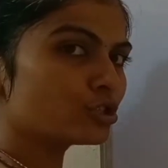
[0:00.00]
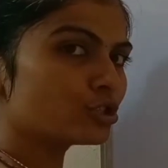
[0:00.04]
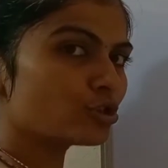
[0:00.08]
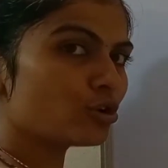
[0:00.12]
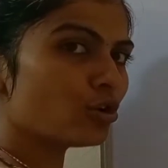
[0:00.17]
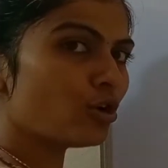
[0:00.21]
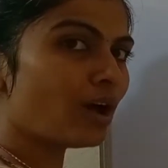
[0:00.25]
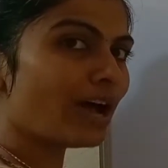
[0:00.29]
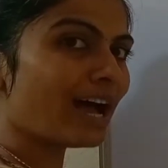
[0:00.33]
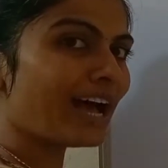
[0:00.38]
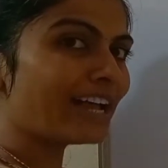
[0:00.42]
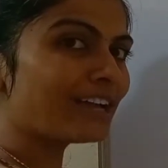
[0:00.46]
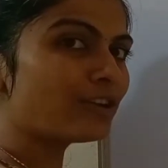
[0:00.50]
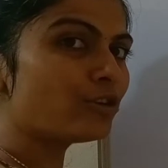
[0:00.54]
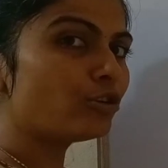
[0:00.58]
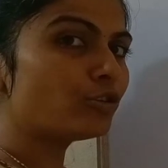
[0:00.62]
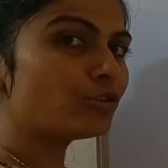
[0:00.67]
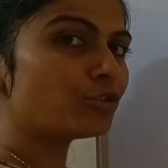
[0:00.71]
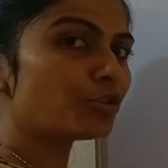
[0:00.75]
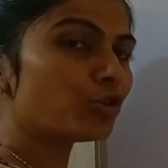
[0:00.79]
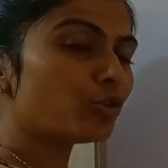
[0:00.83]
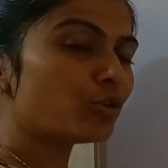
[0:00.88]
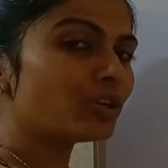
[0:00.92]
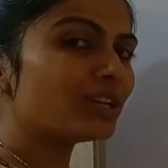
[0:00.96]
So I
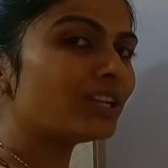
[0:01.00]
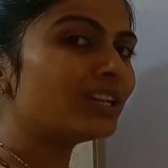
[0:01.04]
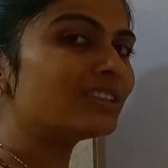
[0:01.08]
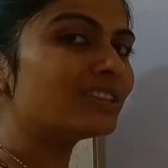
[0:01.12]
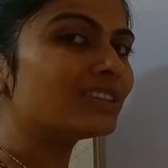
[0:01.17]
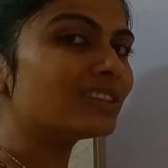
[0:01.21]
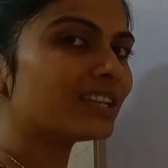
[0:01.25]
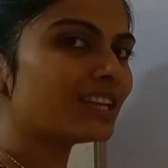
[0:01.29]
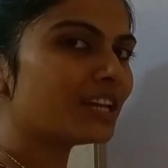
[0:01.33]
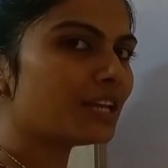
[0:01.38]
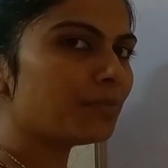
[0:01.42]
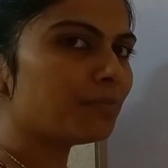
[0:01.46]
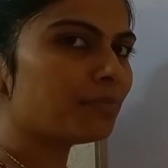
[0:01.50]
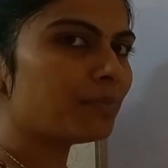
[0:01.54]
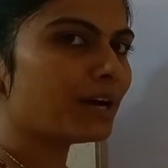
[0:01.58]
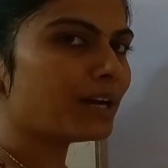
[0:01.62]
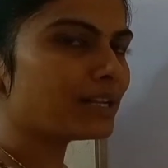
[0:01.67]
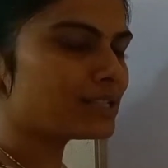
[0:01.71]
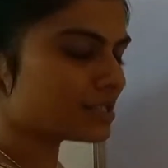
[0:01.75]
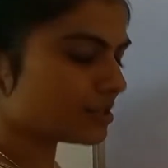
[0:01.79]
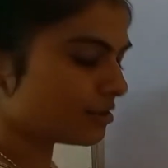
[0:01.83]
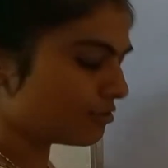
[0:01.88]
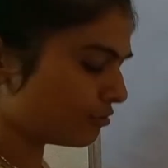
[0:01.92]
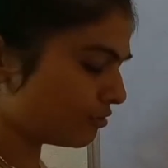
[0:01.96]
got total three
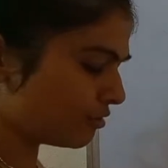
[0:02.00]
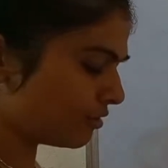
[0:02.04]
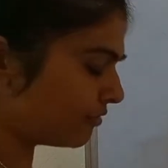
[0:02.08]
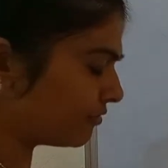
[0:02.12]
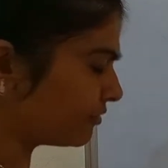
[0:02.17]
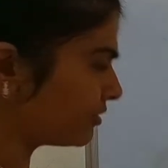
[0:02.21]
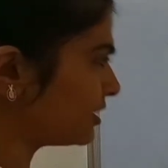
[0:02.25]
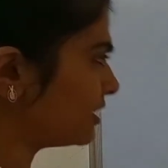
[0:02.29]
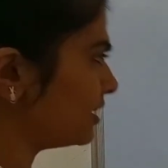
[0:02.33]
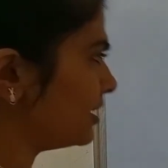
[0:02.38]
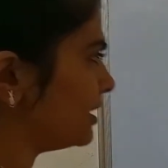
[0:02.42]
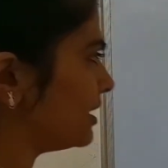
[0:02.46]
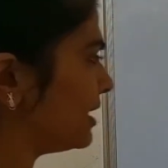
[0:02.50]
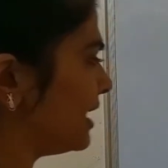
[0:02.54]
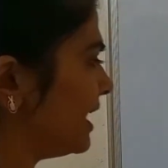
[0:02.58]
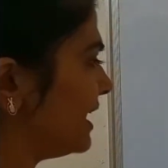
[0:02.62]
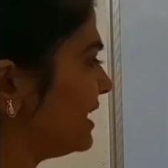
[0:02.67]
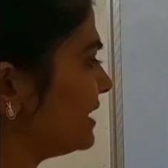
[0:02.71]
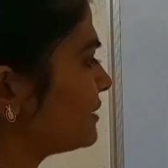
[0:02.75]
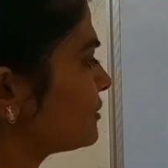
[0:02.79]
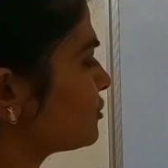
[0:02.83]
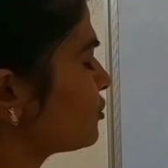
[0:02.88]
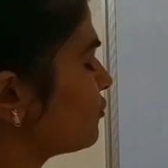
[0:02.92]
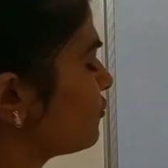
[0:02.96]
parts out of three,
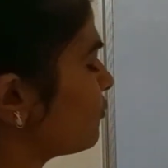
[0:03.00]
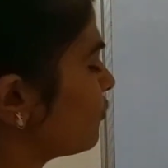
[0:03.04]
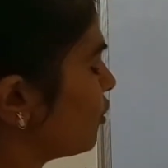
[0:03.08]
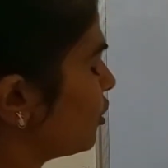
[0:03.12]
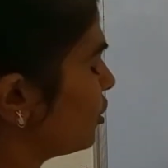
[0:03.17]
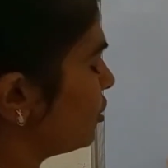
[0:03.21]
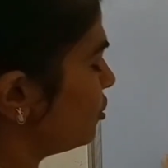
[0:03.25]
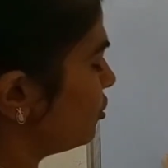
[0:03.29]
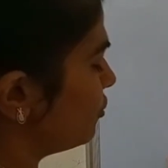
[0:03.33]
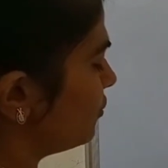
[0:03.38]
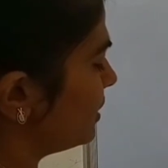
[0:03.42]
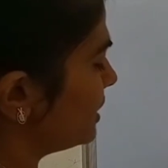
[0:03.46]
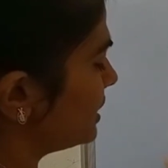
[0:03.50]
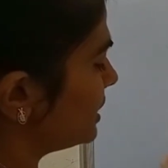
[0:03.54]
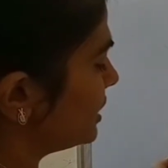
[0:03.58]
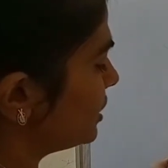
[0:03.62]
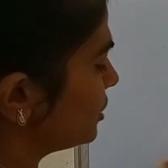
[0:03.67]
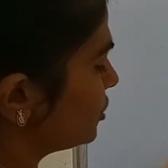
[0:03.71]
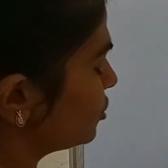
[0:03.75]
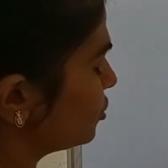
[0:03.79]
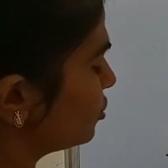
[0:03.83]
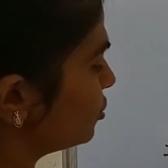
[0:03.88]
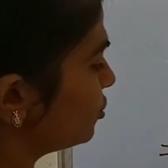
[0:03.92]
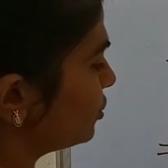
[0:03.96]
right? So what do we
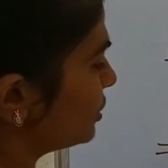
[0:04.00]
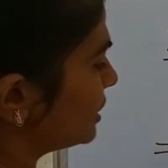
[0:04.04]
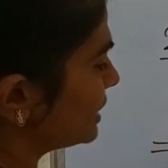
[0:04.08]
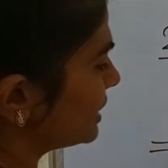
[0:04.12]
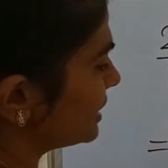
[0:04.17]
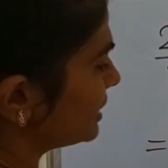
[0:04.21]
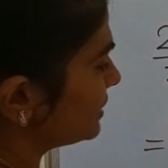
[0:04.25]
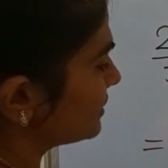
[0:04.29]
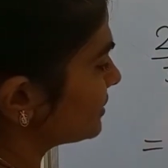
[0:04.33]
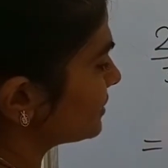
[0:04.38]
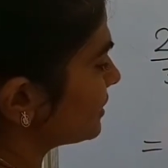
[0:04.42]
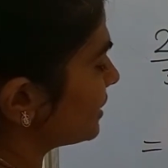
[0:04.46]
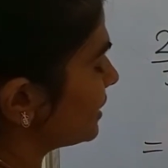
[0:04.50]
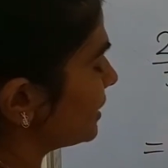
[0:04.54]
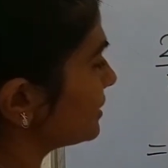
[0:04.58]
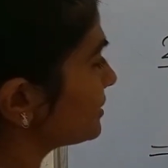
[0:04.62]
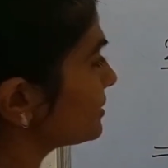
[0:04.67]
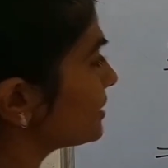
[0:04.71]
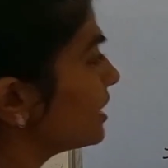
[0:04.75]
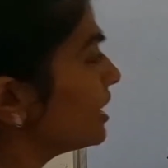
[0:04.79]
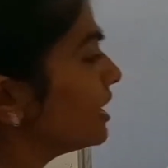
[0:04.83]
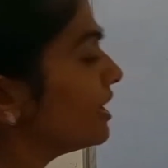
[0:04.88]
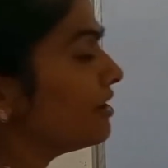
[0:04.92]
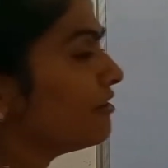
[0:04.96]
need to do in this
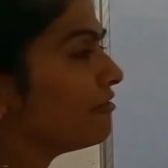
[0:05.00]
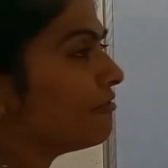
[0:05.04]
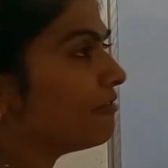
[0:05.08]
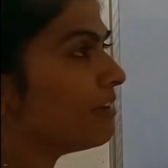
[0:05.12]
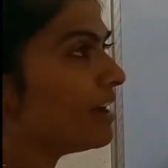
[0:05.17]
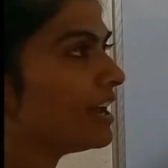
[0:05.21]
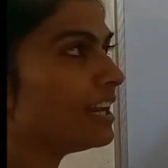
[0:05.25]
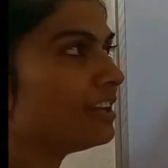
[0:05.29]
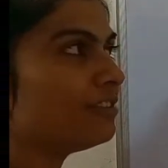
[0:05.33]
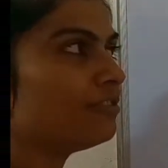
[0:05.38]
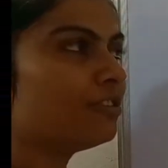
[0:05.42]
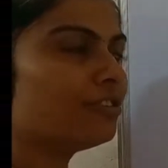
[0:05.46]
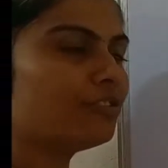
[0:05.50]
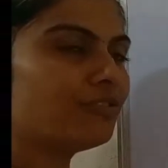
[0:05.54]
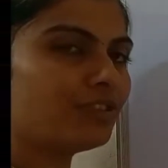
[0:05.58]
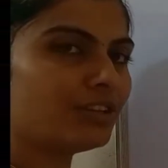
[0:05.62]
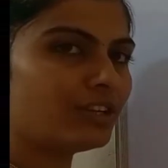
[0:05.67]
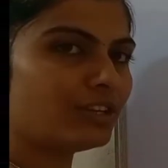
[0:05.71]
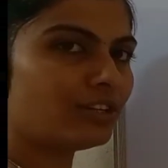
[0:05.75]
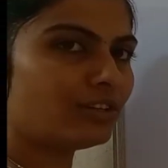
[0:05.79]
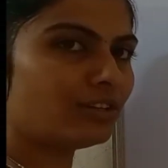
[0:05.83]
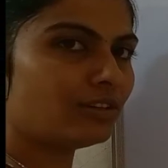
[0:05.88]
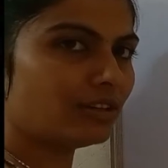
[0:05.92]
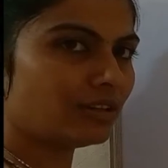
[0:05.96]
case? Whenever
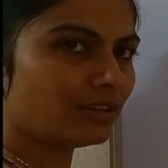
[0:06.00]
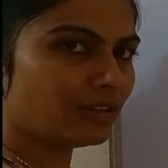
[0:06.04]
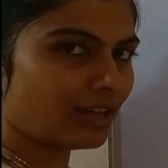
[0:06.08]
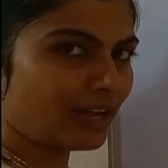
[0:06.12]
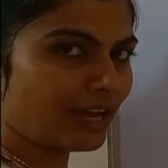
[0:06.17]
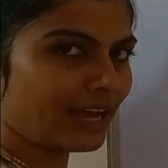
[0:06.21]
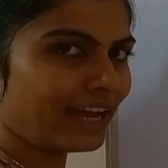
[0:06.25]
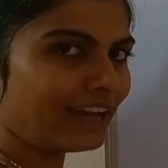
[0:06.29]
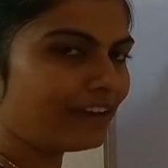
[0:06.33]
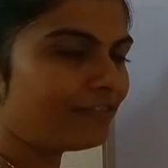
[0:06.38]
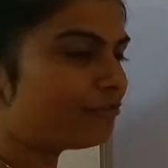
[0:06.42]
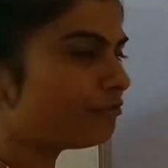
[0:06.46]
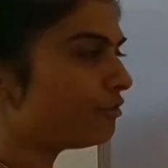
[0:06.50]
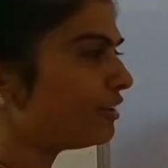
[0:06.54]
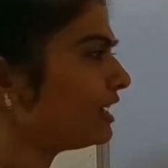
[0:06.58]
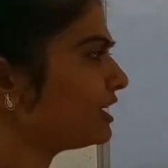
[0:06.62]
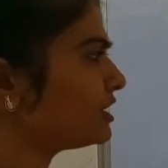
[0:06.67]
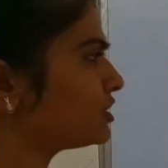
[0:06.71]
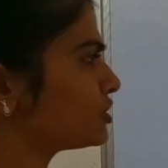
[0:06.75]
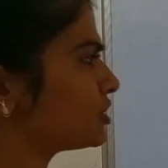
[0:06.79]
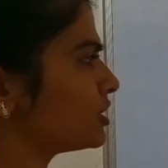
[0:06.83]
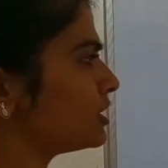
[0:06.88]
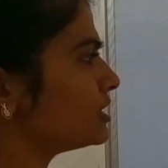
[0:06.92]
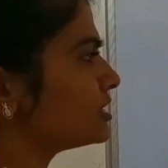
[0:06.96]
we add
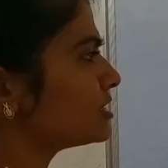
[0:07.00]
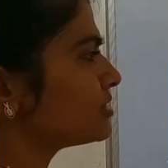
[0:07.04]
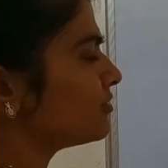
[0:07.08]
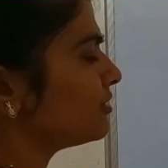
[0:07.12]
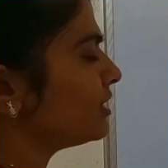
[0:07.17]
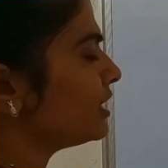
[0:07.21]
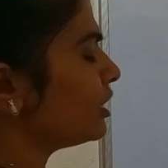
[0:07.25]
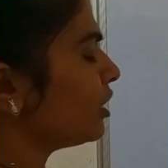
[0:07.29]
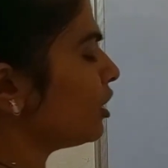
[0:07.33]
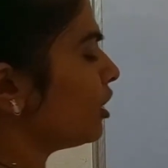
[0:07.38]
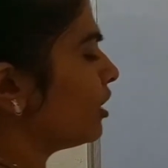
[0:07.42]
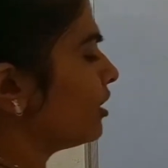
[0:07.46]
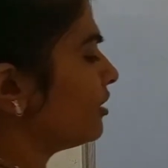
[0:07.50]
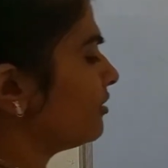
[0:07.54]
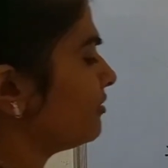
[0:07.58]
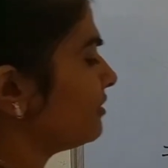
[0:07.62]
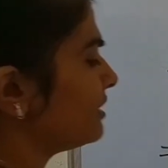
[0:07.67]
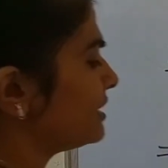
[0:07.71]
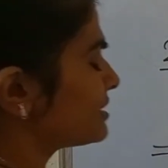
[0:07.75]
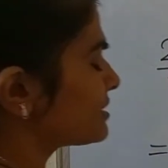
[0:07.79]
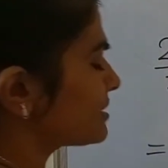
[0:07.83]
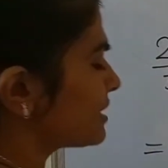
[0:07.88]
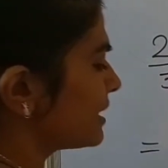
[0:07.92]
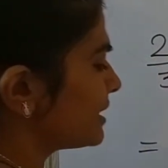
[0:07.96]
fractions, we
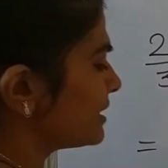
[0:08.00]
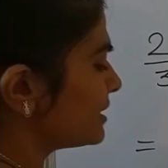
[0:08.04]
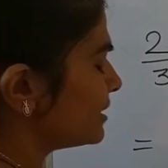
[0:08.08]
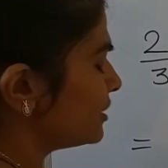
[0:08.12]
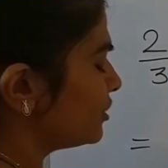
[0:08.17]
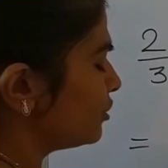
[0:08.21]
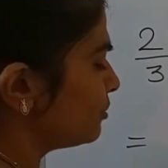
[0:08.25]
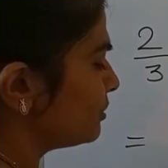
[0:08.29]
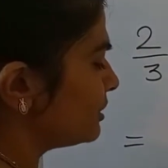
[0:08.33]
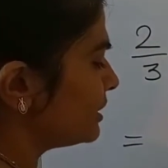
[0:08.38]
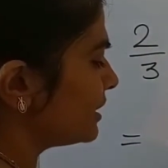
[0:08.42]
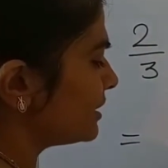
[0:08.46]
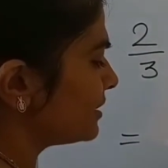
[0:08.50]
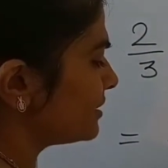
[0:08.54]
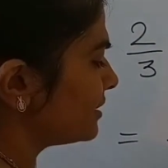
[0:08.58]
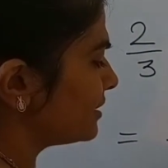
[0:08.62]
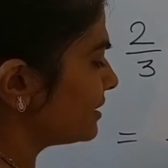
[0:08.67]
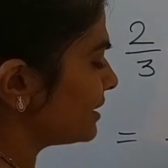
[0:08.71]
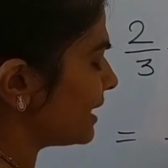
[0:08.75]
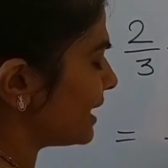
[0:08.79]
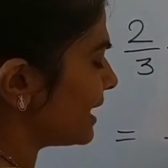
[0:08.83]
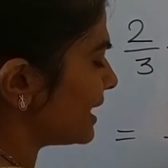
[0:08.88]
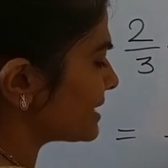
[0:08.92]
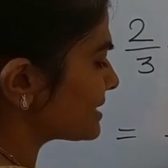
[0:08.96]
always write denominator
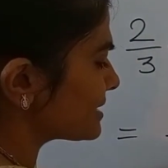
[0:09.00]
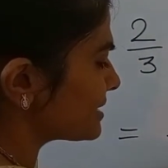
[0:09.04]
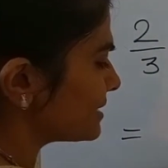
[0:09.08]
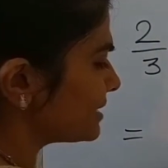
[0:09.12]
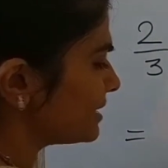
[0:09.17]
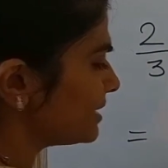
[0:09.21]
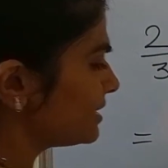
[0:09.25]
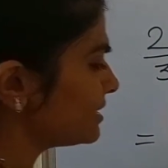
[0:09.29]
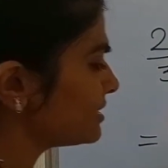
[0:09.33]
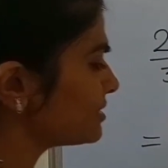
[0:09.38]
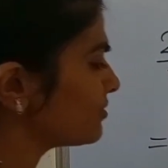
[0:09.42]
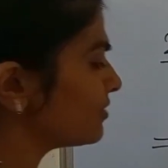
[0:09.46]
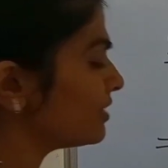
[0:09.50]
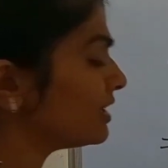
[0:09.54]
as it is.